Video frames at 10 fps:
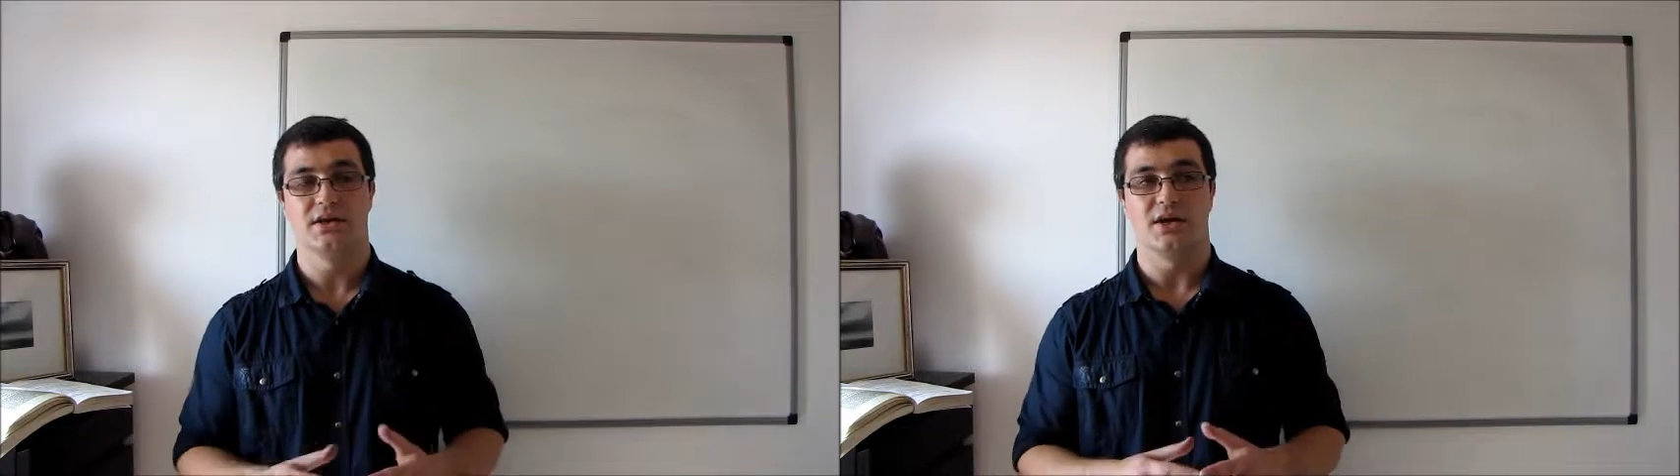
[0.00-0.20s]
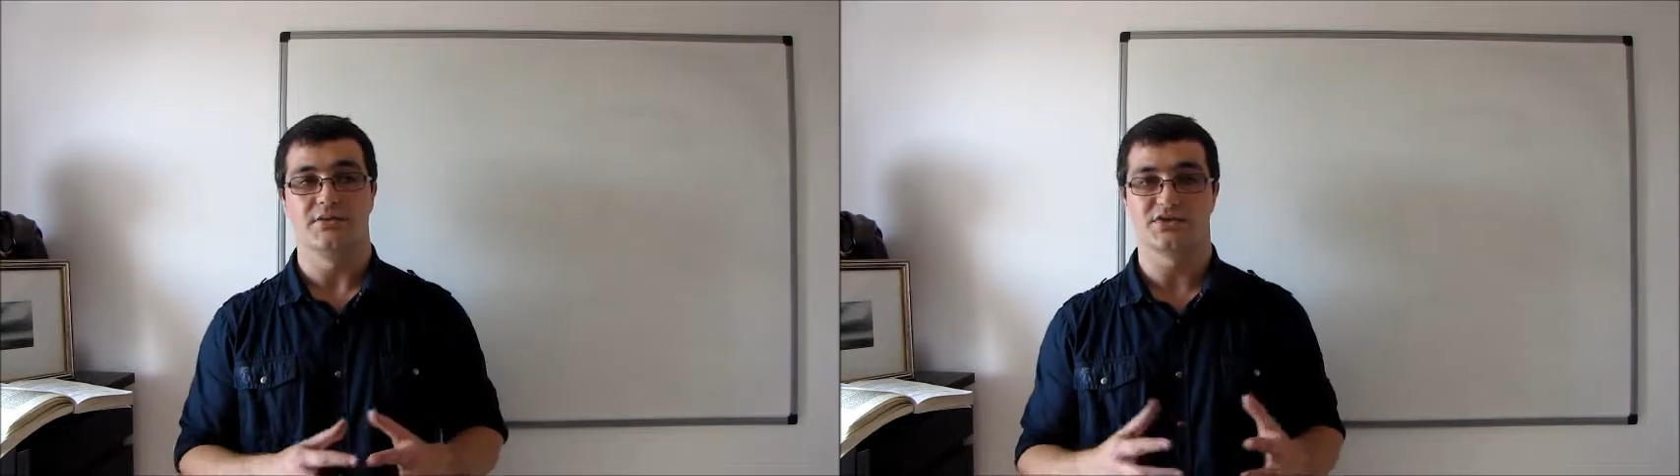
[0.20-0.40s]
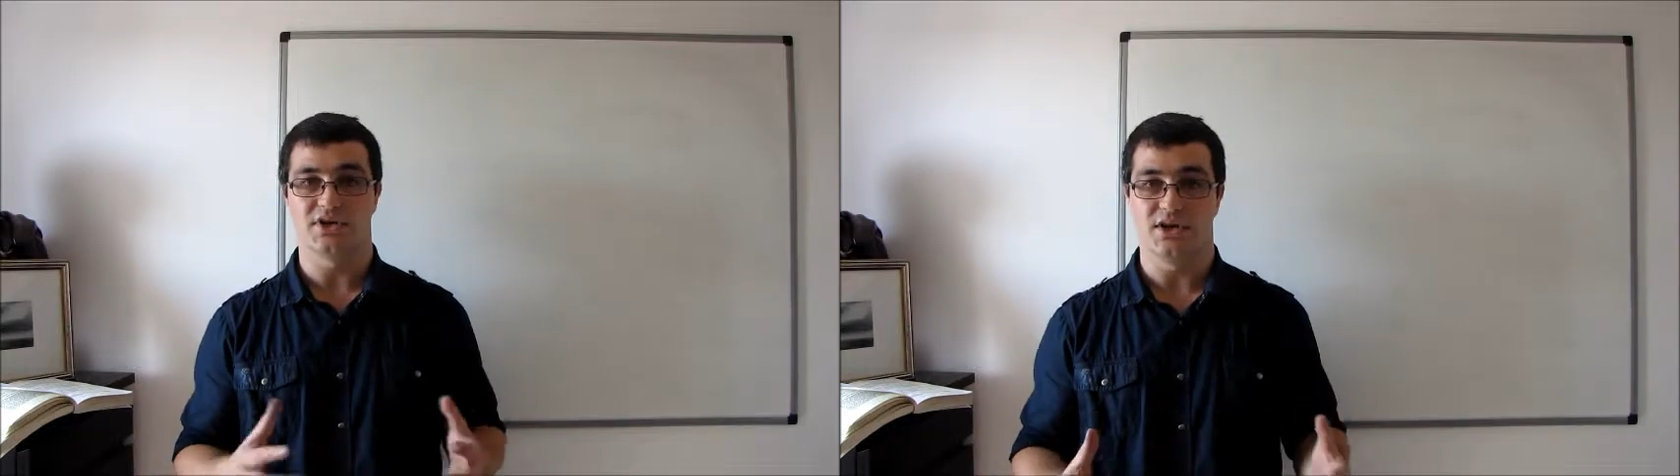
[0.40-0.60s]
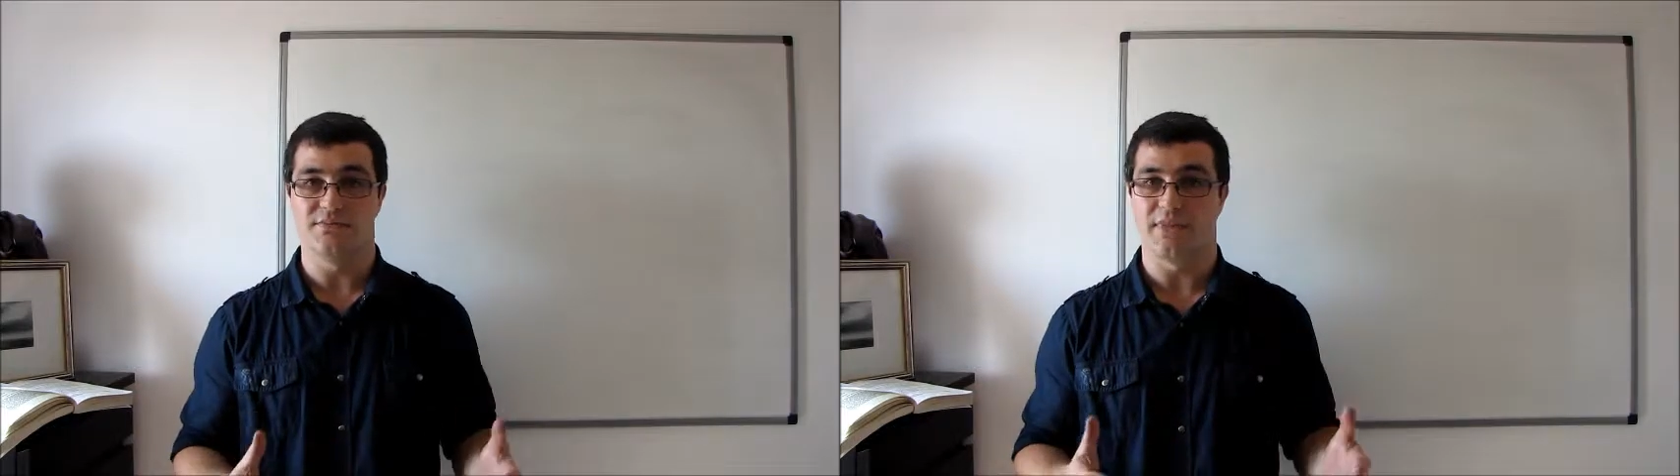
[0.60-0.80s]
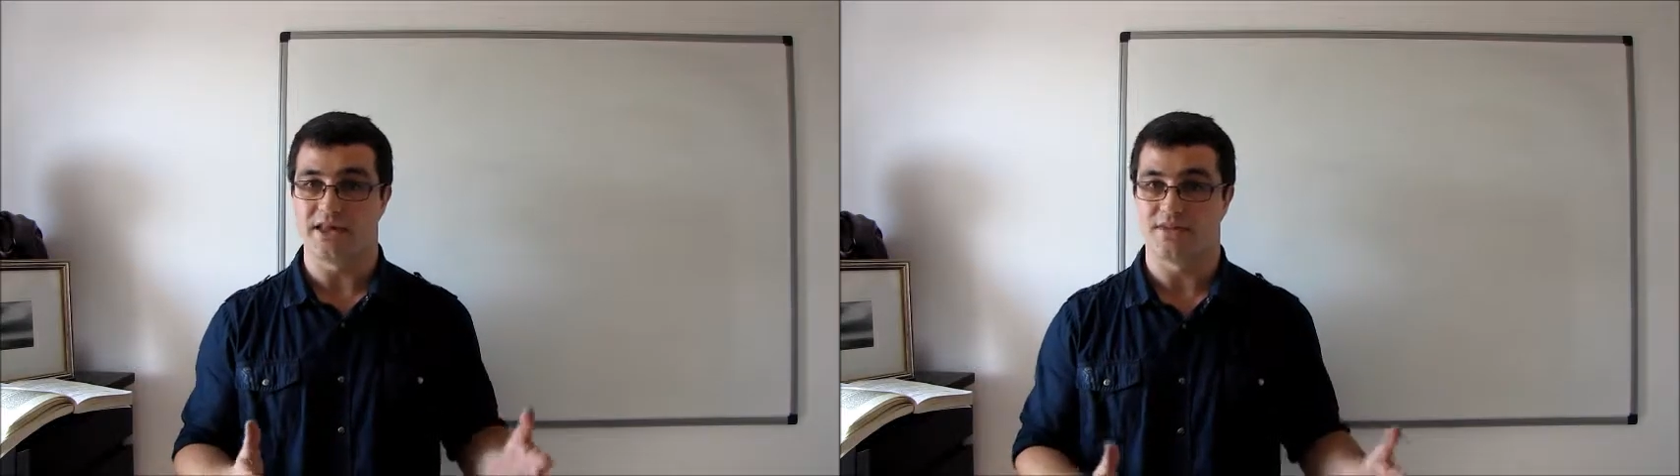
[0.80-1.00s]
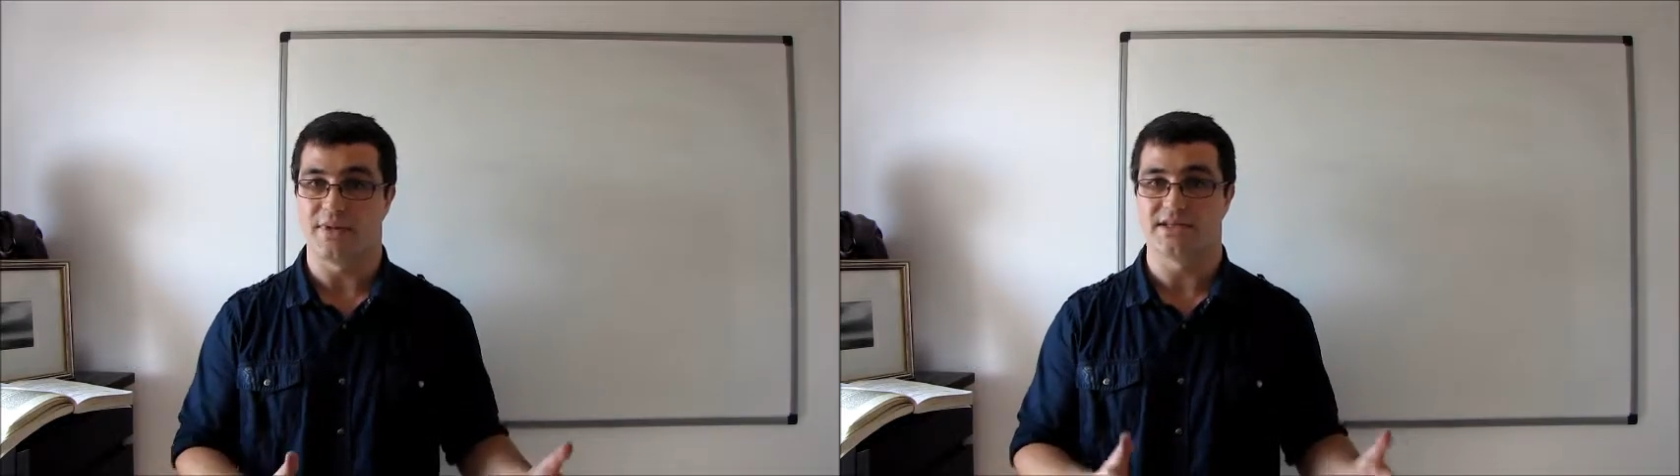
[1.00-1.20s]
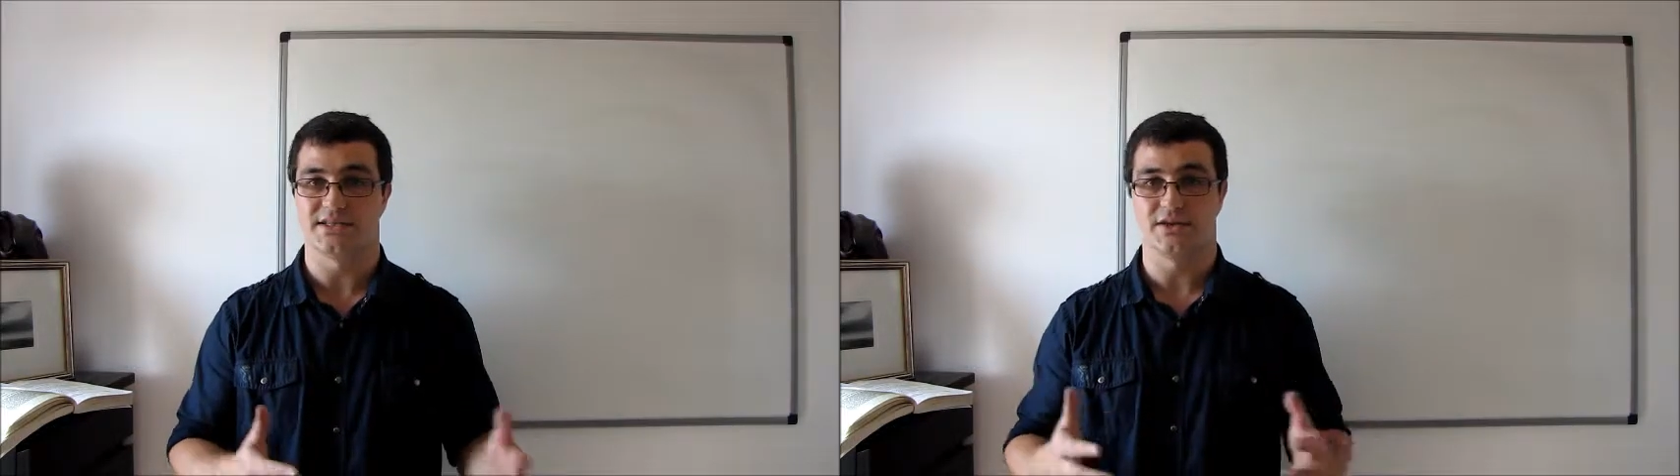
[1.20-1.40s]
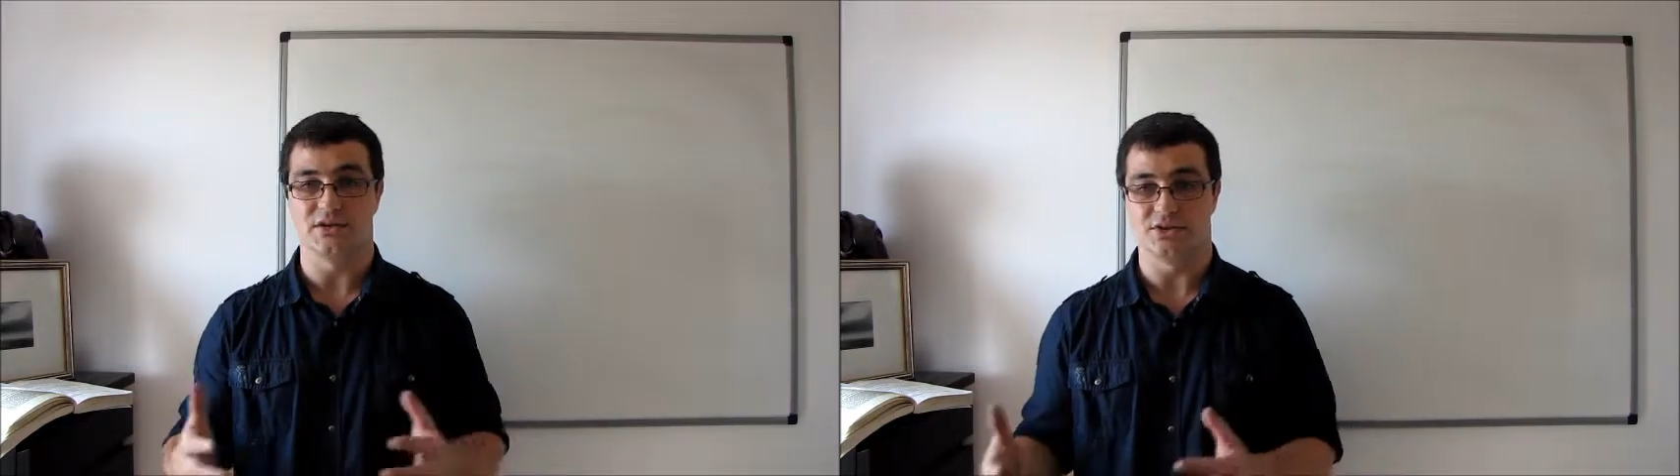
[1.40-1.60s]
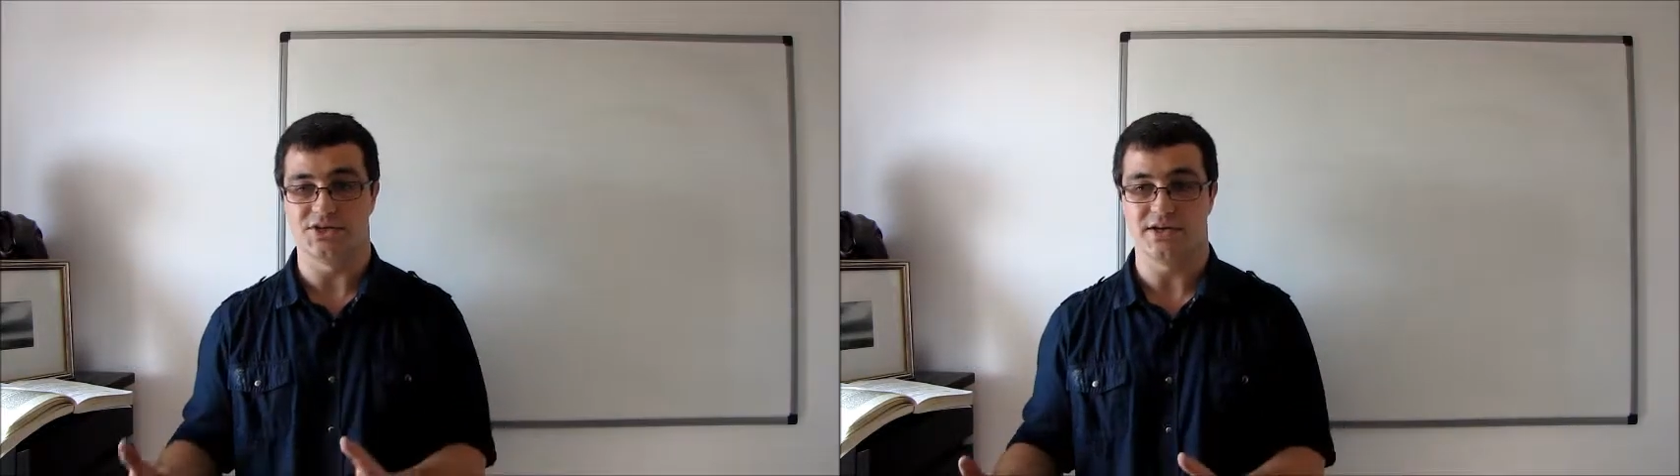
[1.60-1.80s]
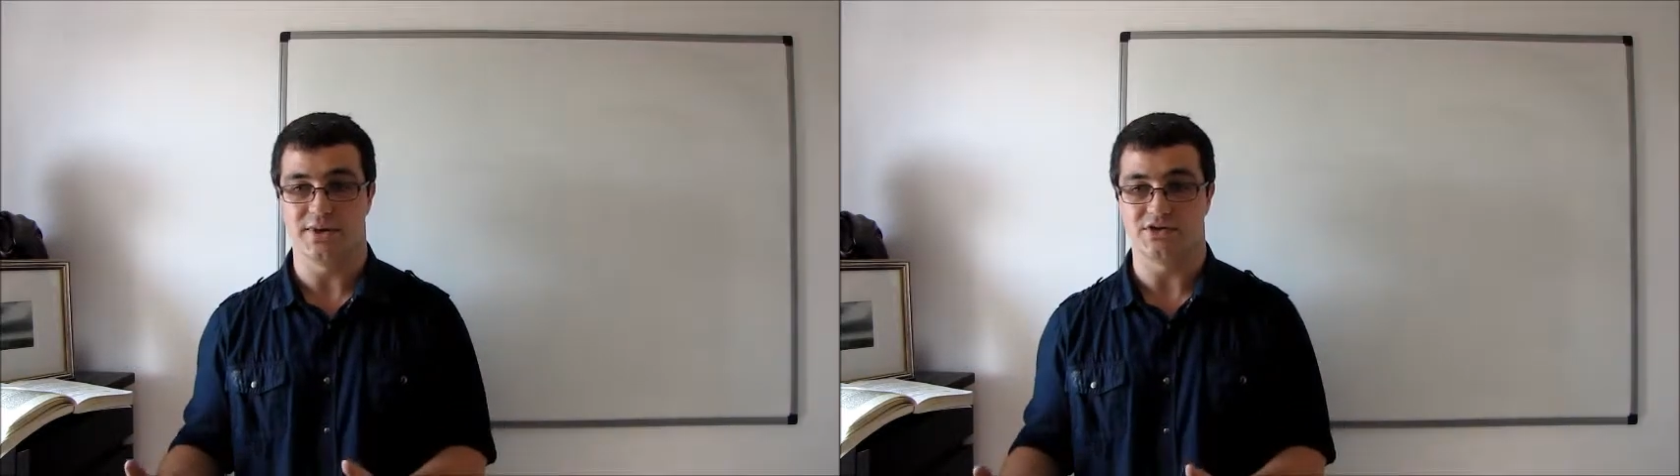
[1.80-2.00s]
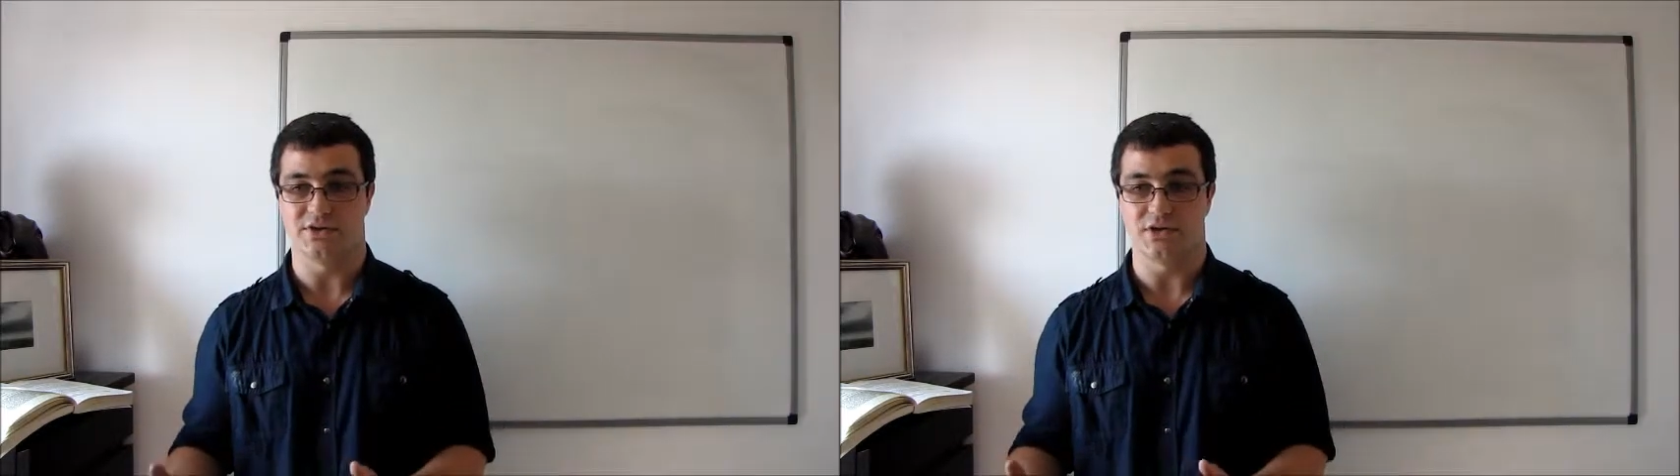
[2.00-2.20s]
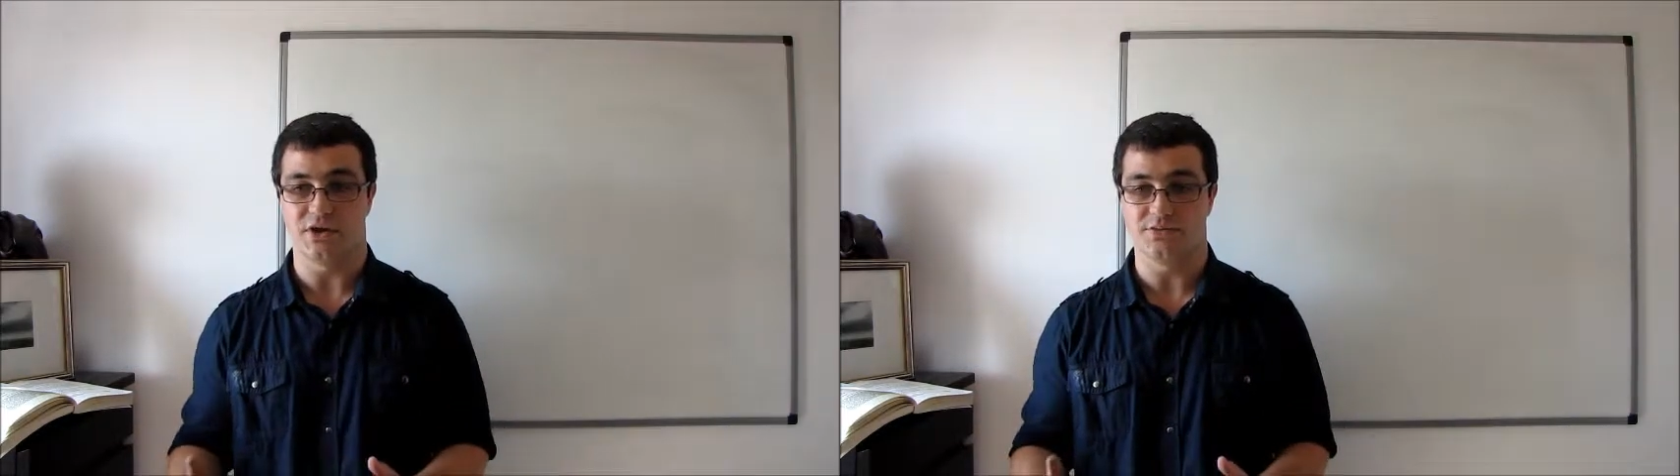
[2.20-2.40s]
of certain mathematical or geometrical